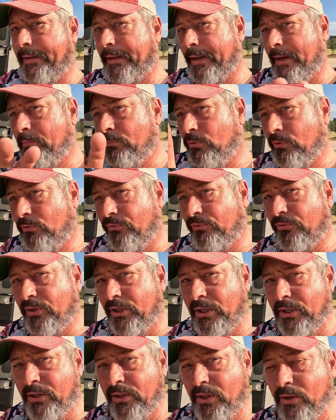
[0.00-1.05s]
time you've
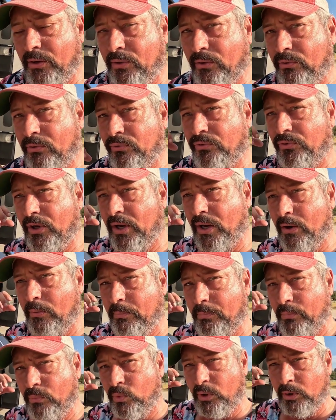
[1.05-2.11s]
seen those,
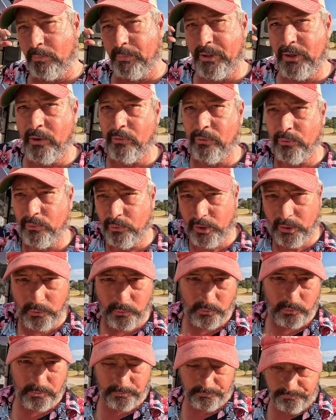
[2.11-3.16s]
I'll we'll be on the
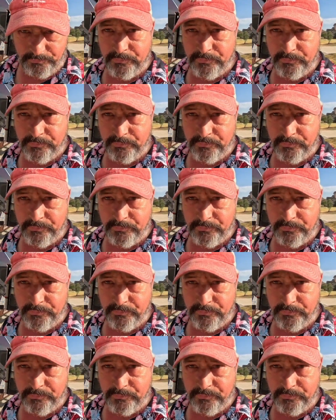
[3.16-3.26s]
road